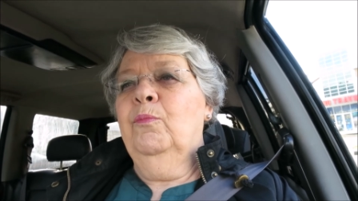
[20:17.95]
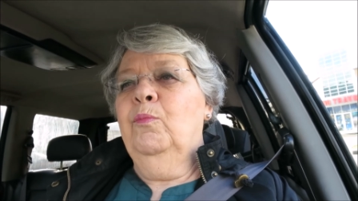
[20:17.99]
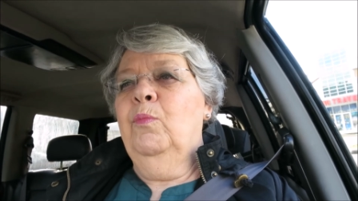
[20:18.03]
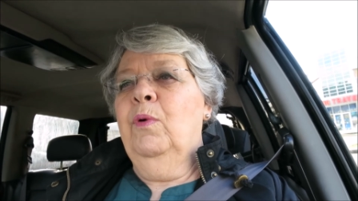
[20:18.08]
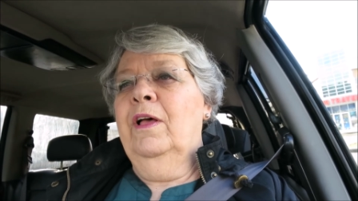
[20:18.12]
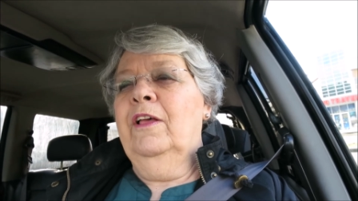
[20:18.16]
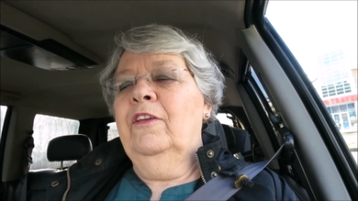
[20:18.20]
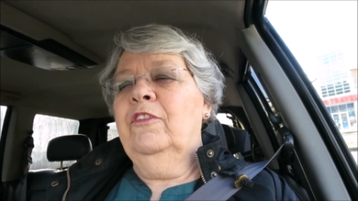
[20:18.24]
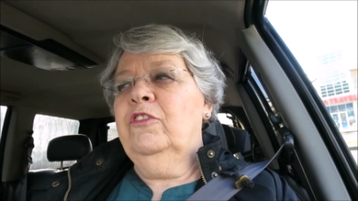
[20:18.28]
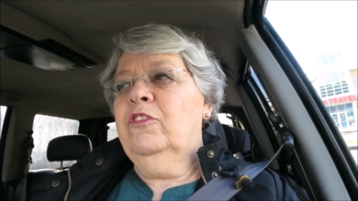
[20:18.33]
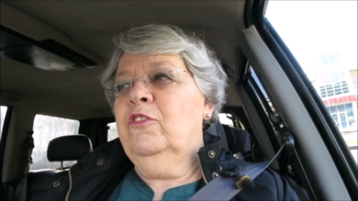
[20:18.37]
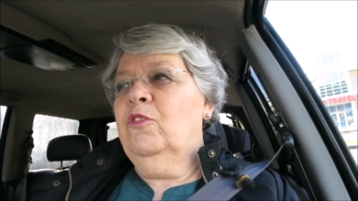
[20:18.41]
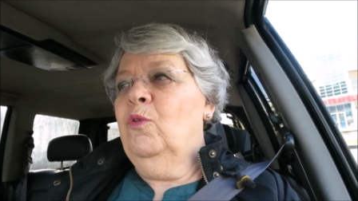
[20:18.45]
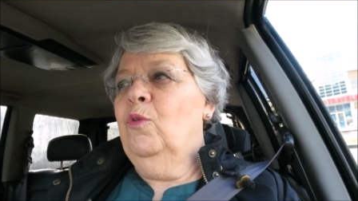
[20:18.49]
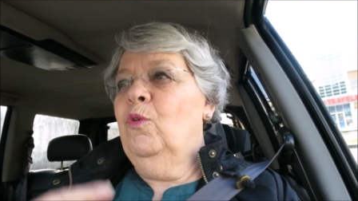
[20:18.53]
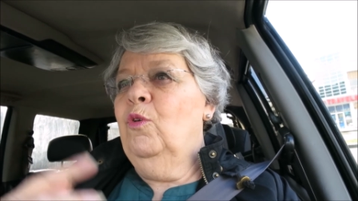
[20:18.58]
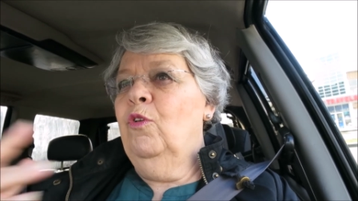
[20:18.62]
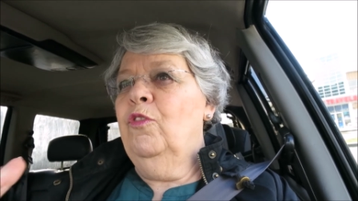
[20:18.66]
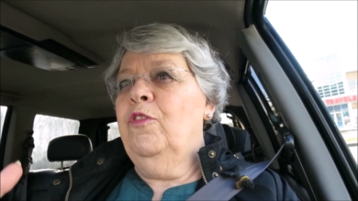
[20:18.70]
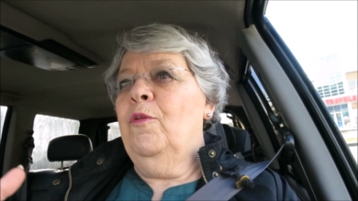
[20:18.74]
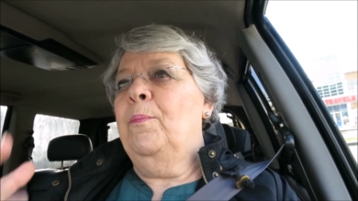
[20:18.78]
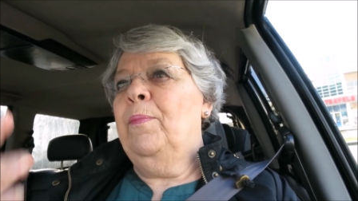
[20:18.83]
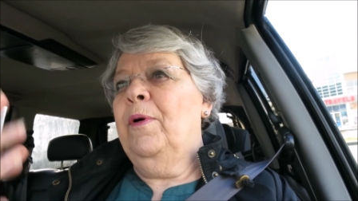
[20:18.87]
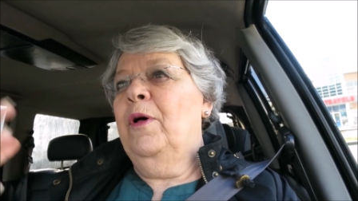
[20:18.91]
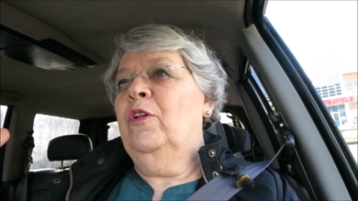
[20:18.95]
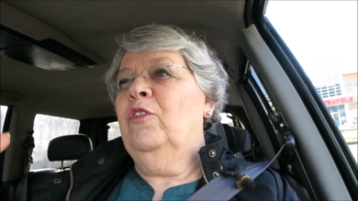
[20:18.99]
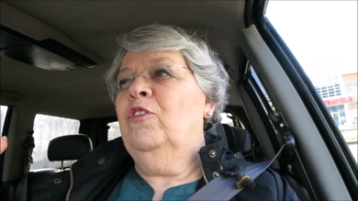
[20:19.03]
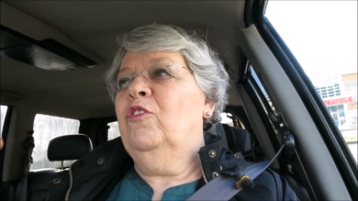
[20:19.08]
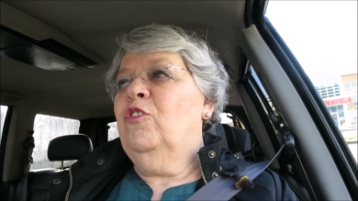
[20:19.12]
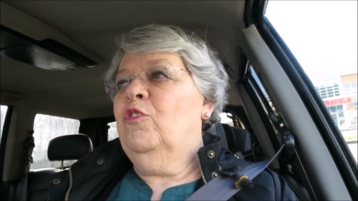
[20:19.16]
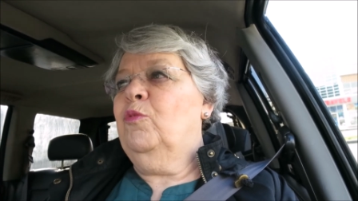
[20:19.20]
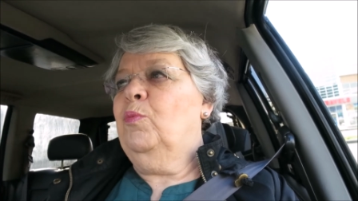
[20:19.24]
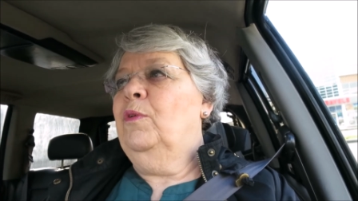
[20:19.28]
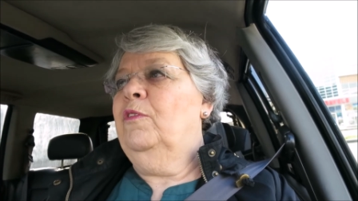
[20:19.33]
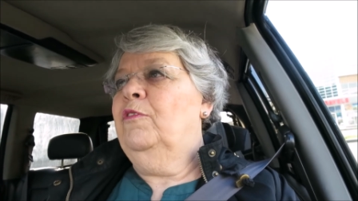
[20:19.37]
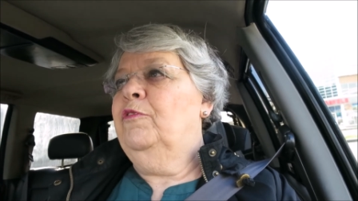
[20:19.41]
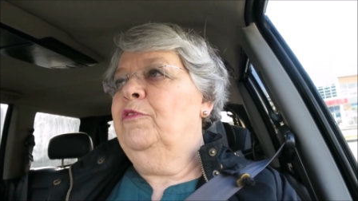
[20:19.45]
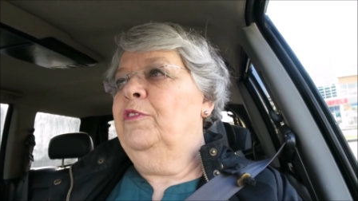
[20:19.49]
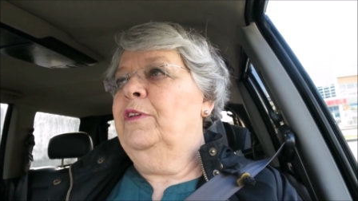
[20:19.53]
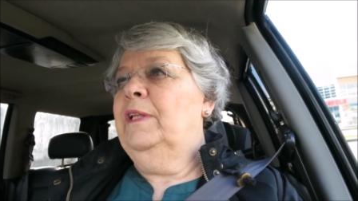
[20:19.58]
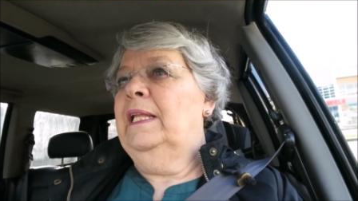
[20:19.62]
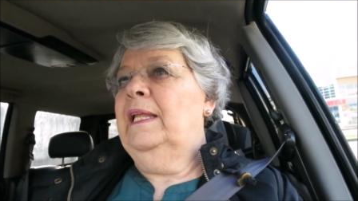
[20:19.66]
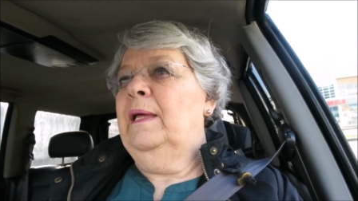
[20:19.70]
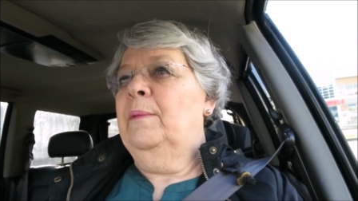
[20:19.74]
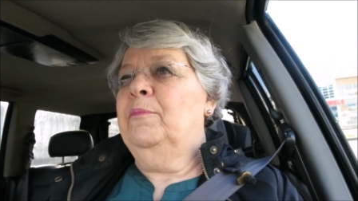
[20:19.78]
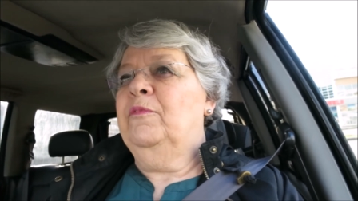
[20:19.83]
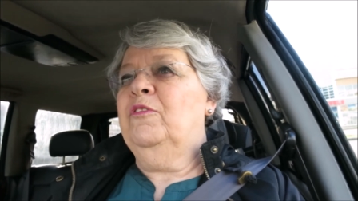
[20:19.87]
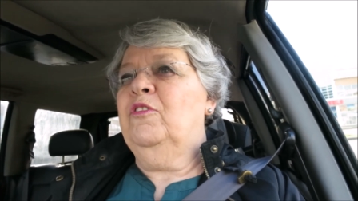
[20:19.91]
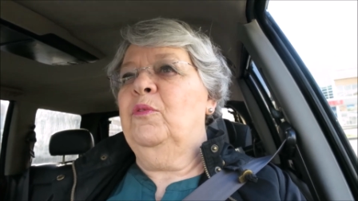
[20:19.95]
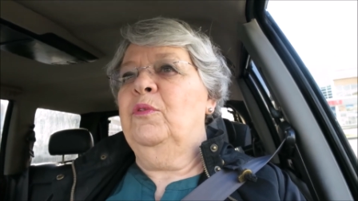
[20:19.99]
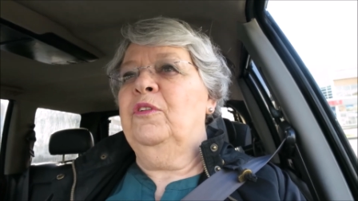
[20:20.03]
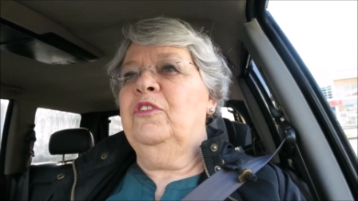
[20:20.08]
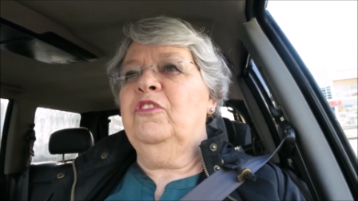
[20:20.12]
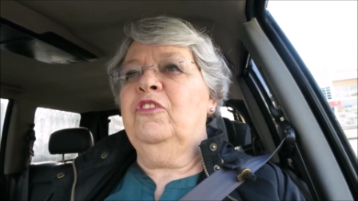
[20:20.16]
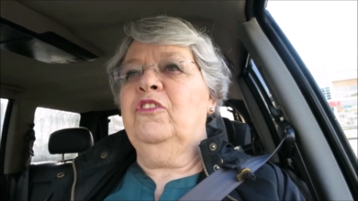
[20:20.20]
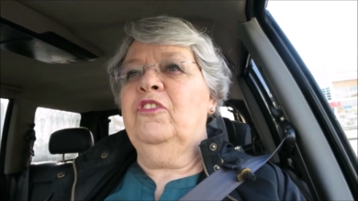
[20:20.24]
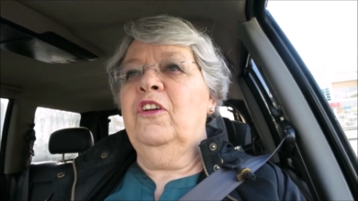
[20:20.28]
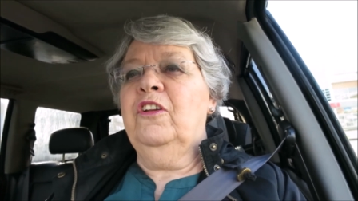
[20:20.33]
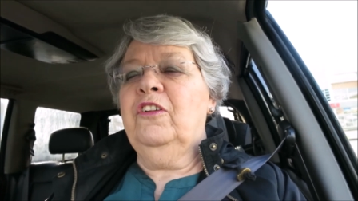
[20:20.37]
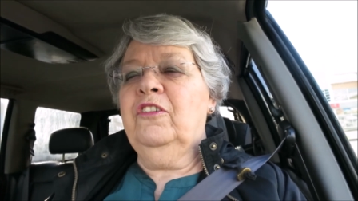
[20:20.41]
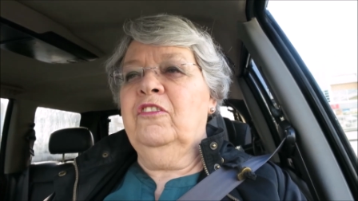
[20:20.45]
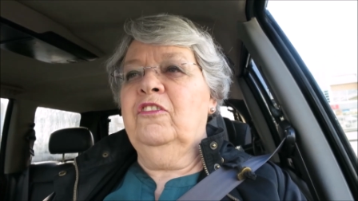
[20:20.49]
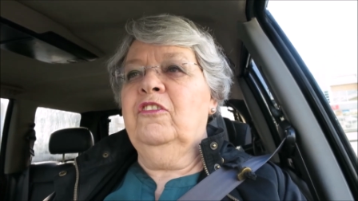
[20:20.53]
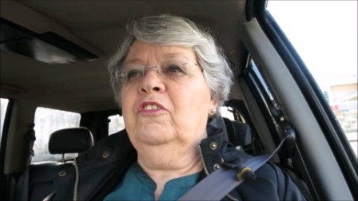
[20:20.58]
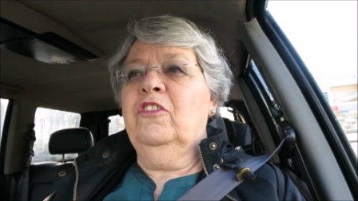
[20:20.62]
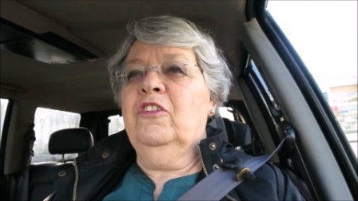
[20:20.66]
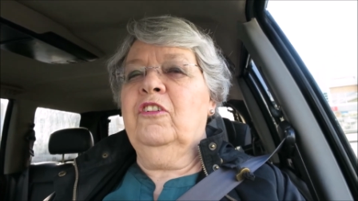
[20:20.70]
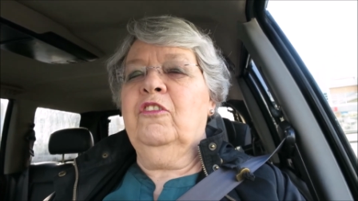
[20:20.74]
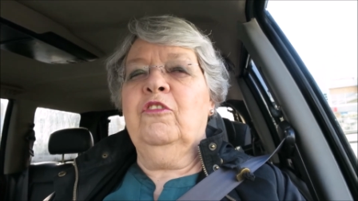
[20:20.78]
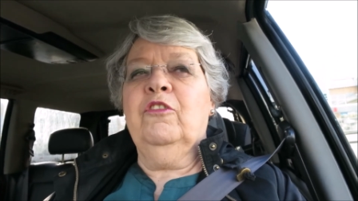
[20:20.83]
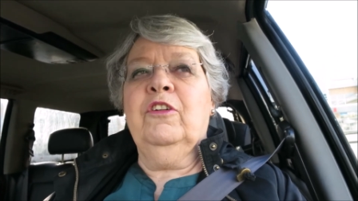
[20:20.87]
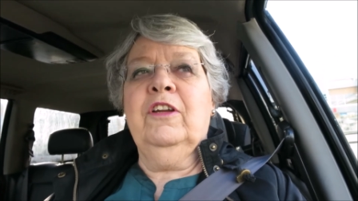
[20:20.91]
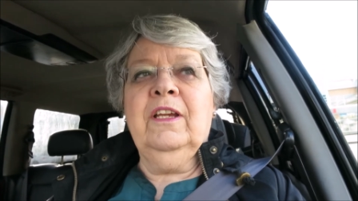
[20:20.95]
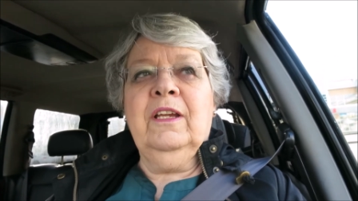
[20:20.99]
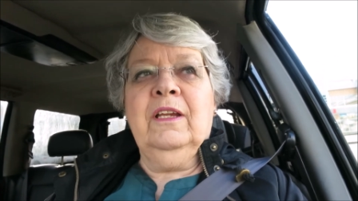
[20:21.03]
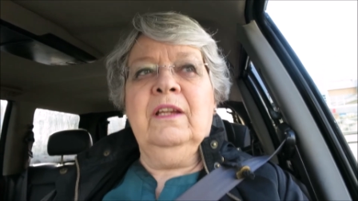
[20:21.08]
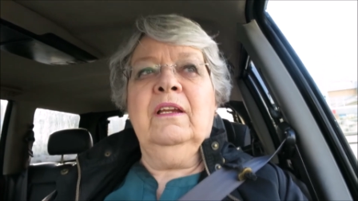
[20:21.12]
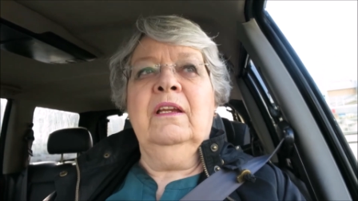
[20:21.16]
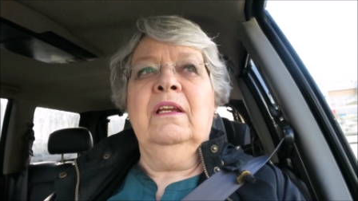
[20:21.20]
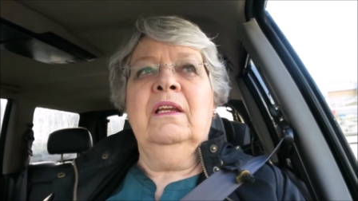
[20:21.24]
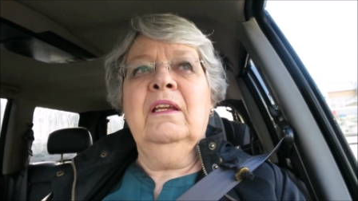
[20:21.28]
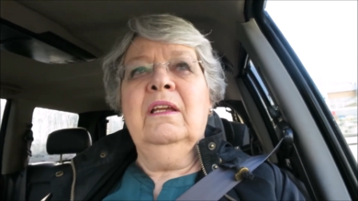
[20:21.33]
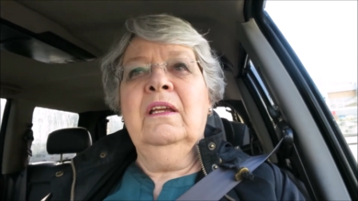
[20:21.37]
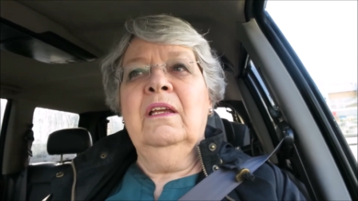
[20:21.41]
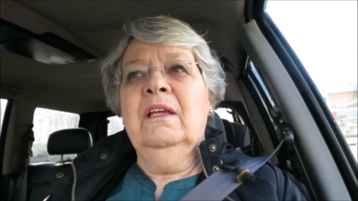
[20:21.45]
whilst all the ponds will fill up to a certain degree